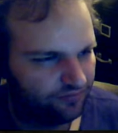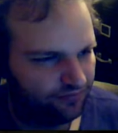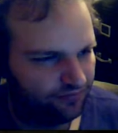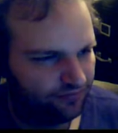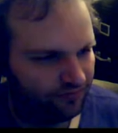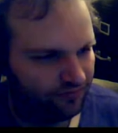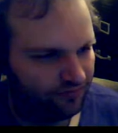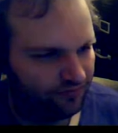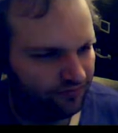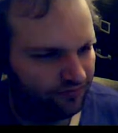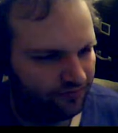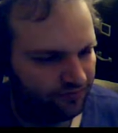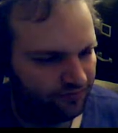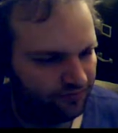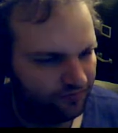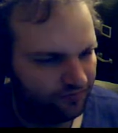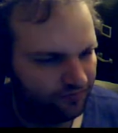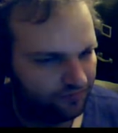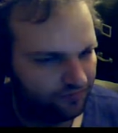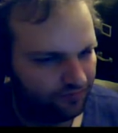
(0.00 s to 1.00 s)

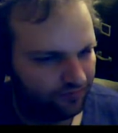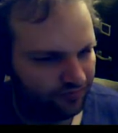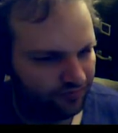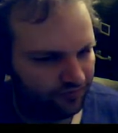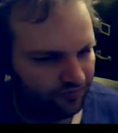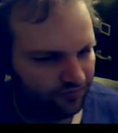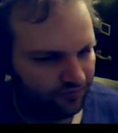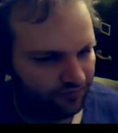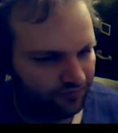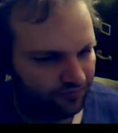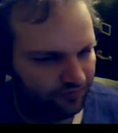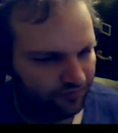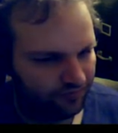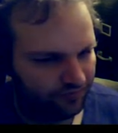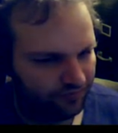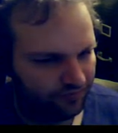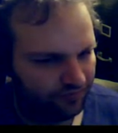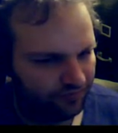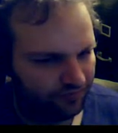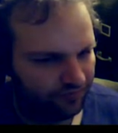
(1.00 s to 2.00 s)

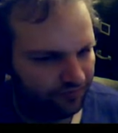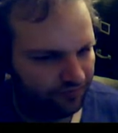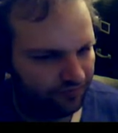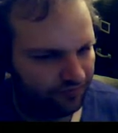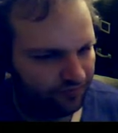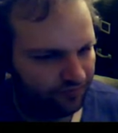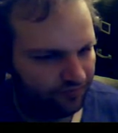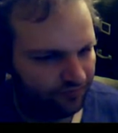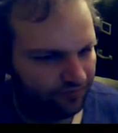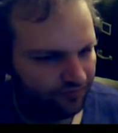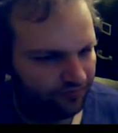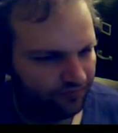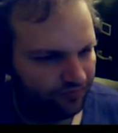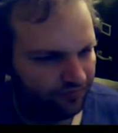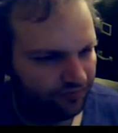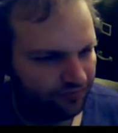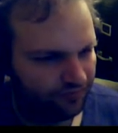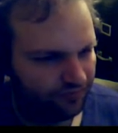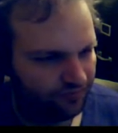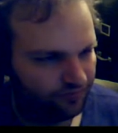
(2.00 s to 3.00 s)

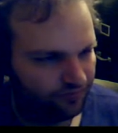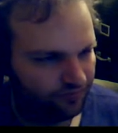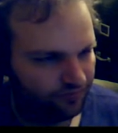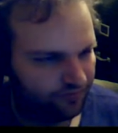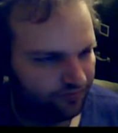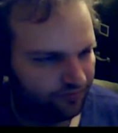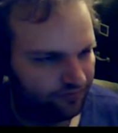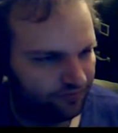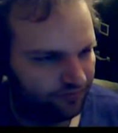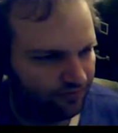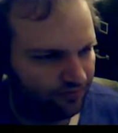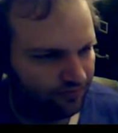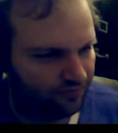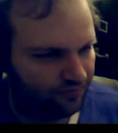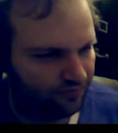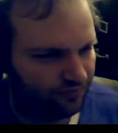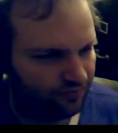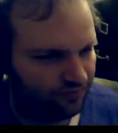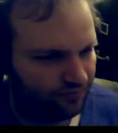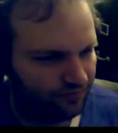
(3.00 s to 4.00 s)

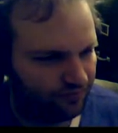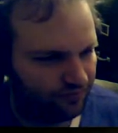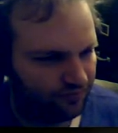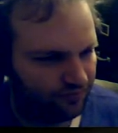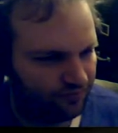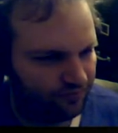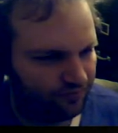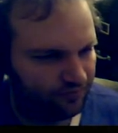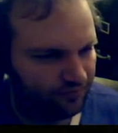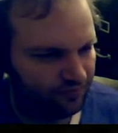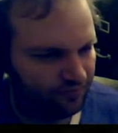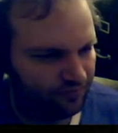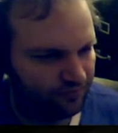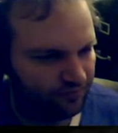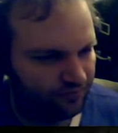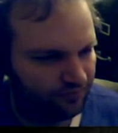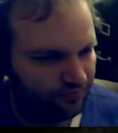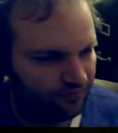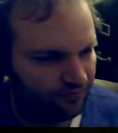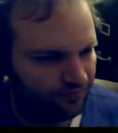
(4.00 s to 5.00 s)

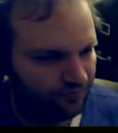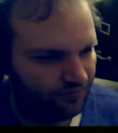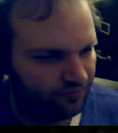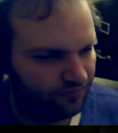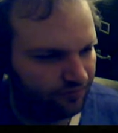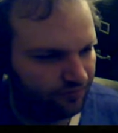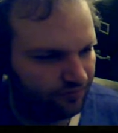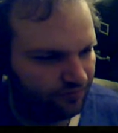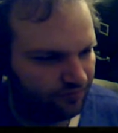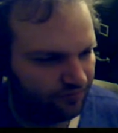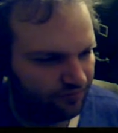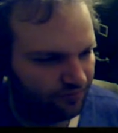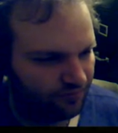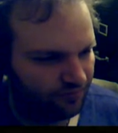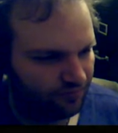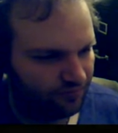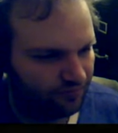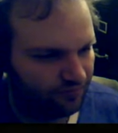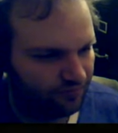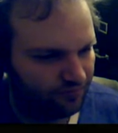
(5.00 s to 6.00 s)

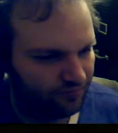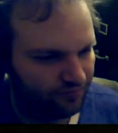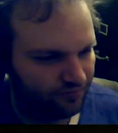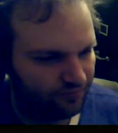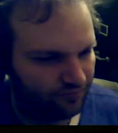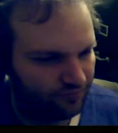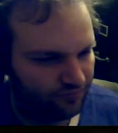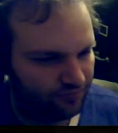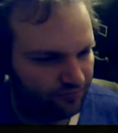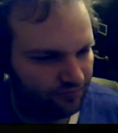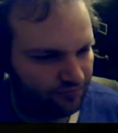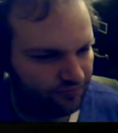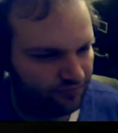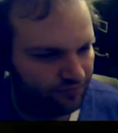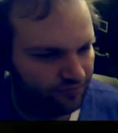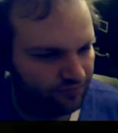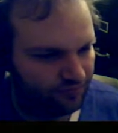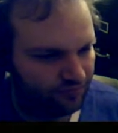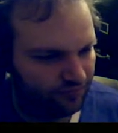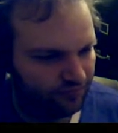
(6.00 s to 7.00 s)

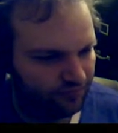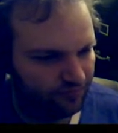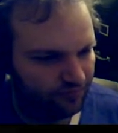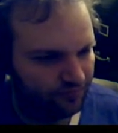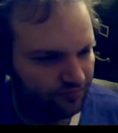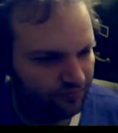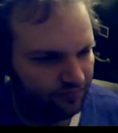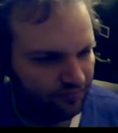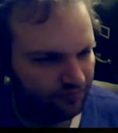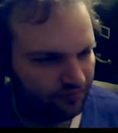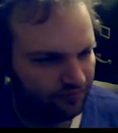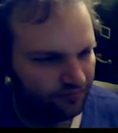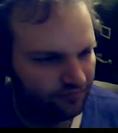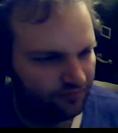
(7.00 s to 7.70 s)
Nobody speaks.